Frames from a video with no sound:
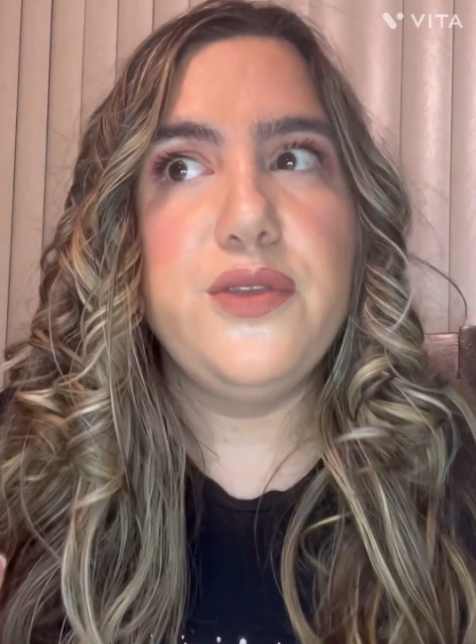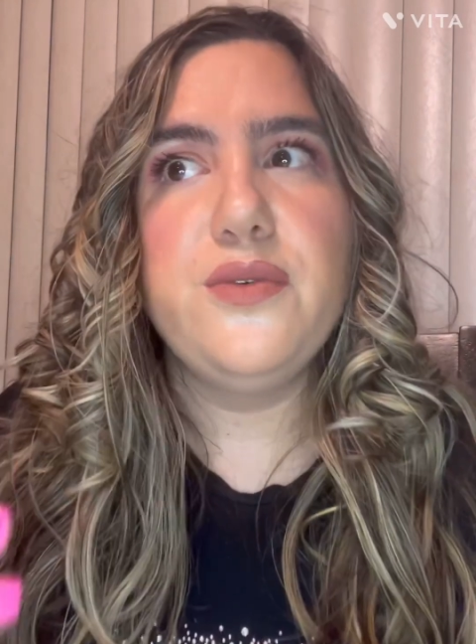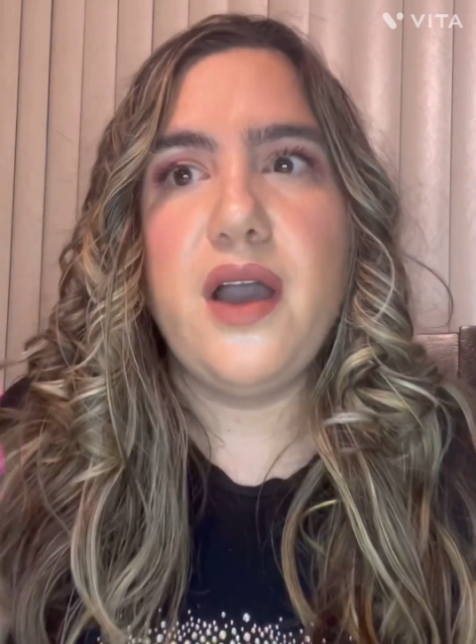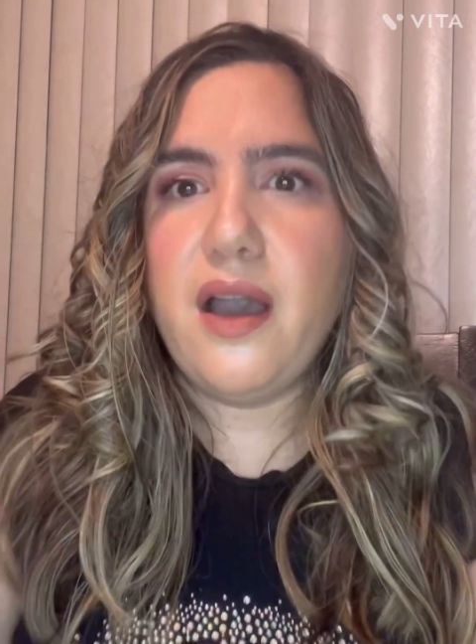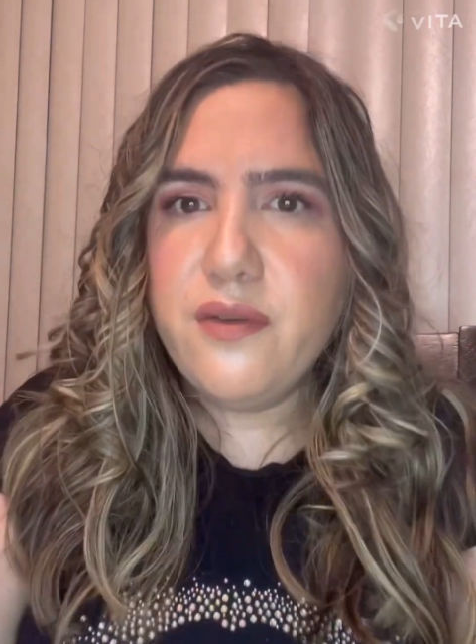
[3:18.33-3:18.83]
you
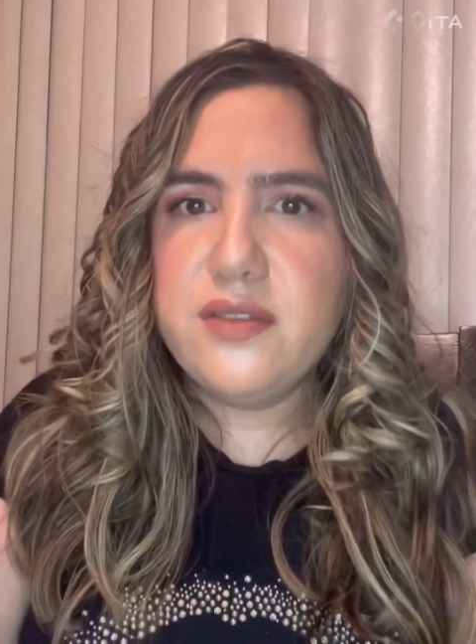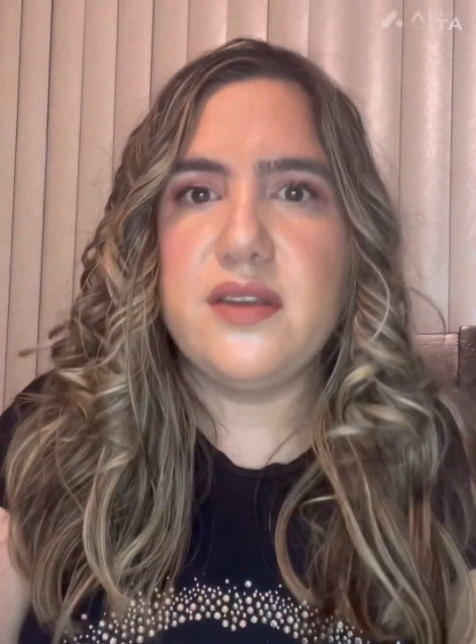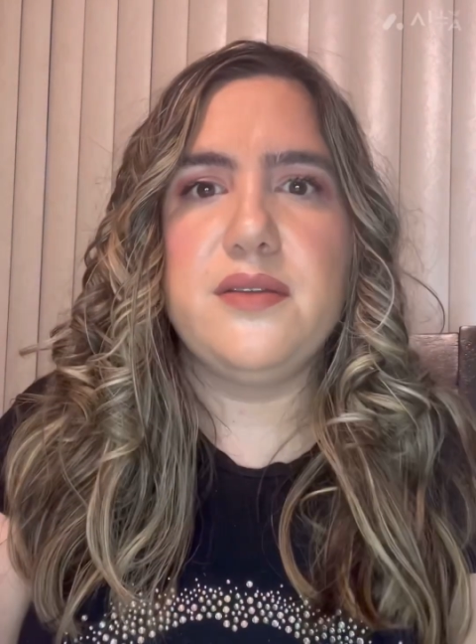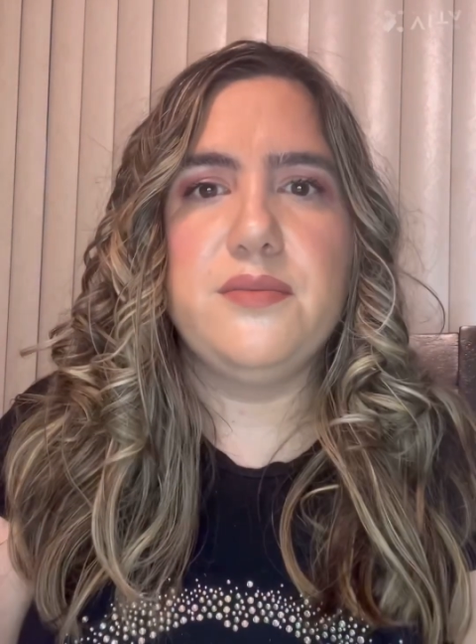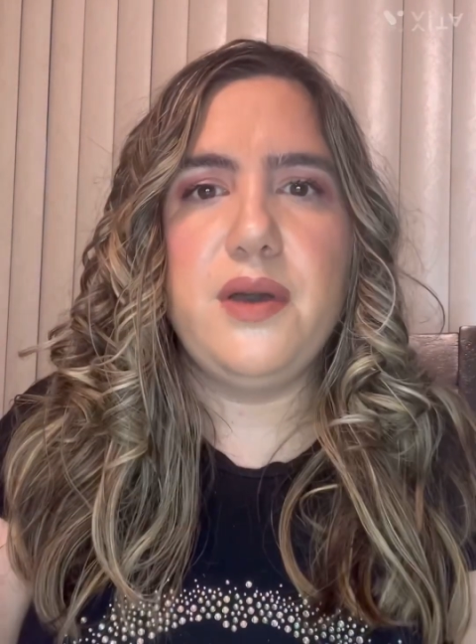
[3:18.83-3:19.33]
have
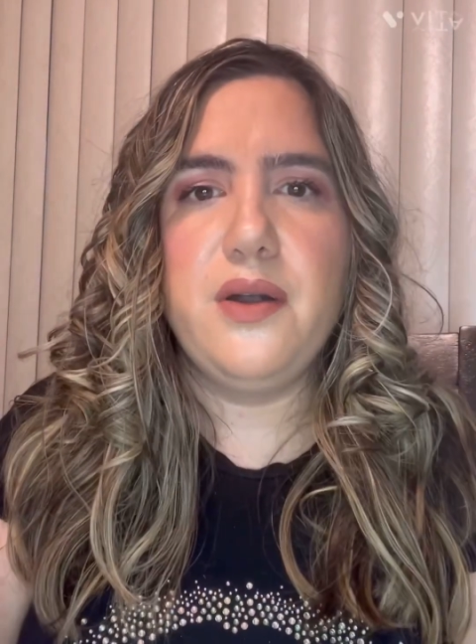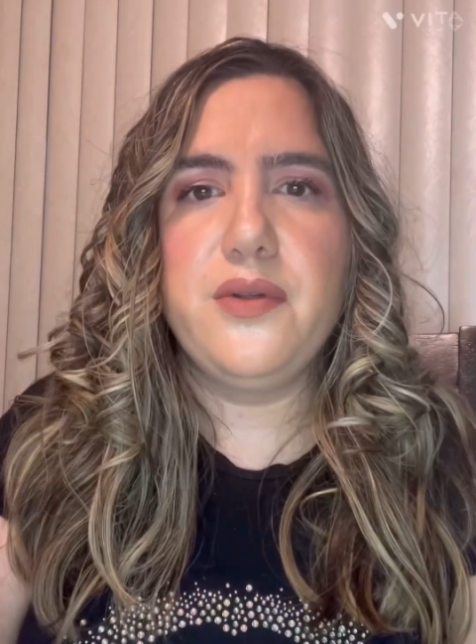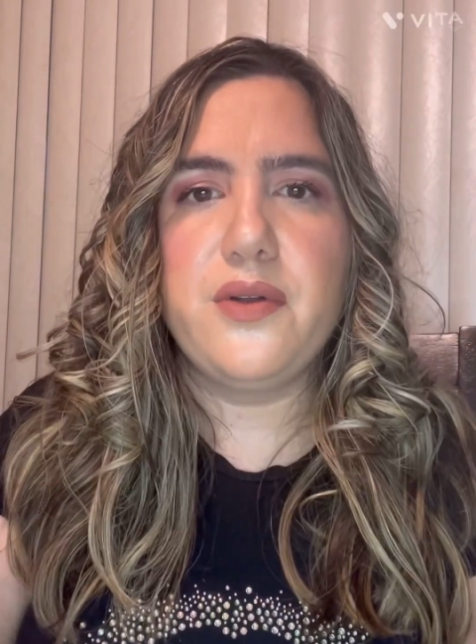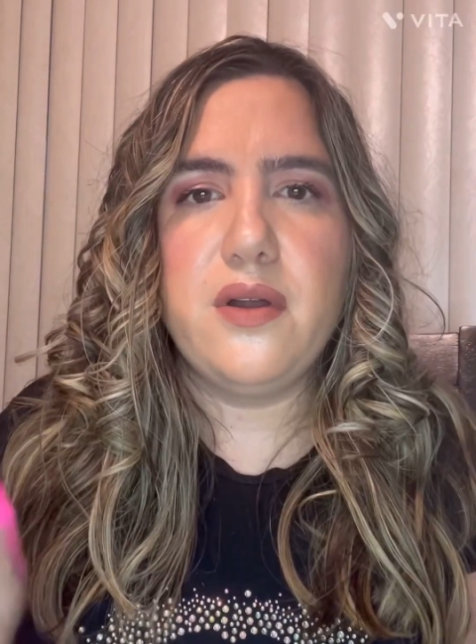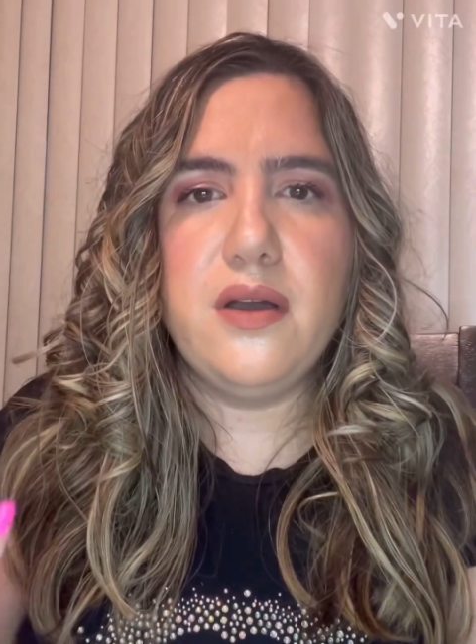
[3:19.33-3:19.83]
setting
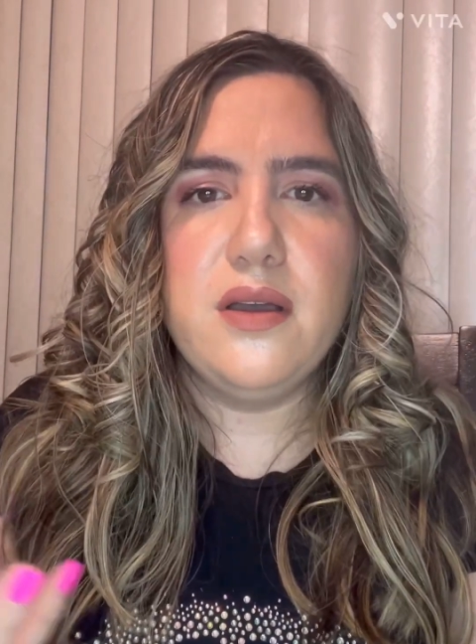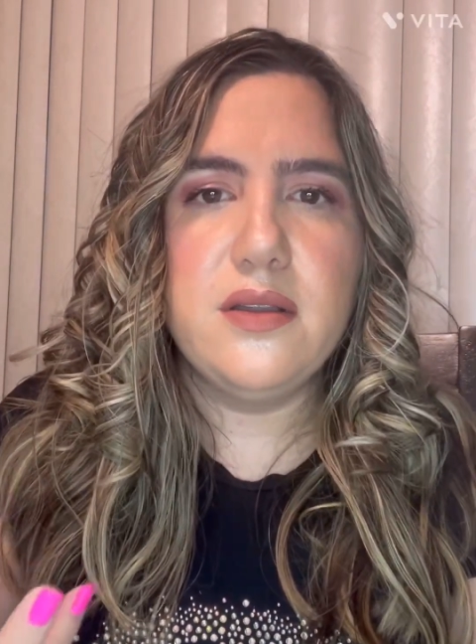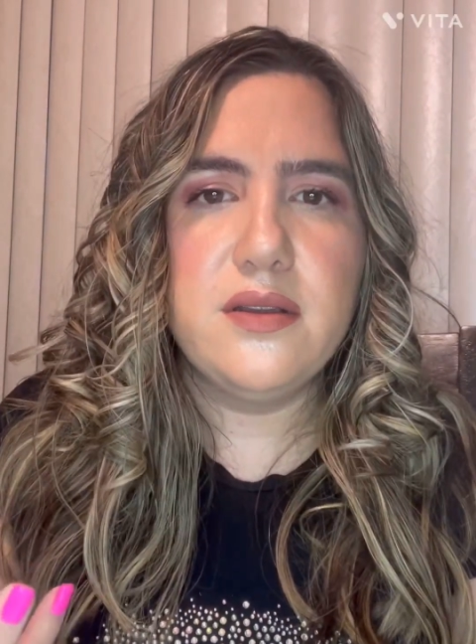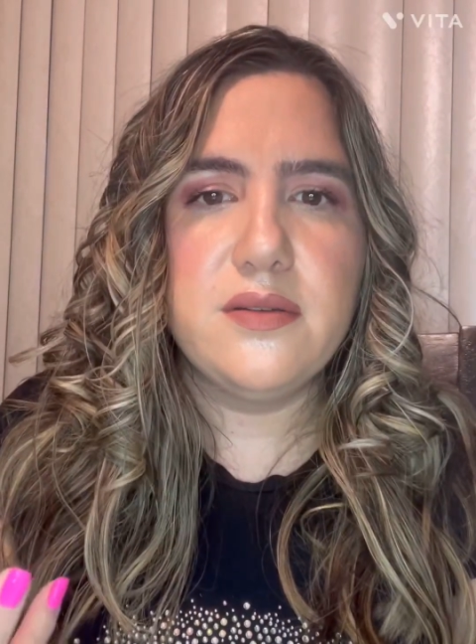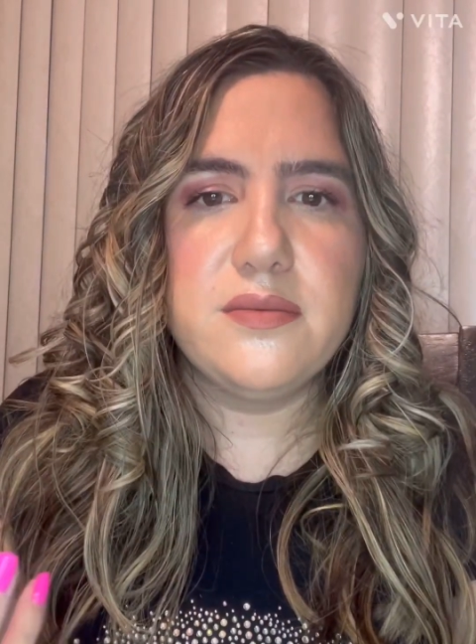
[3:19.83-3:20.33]
powder on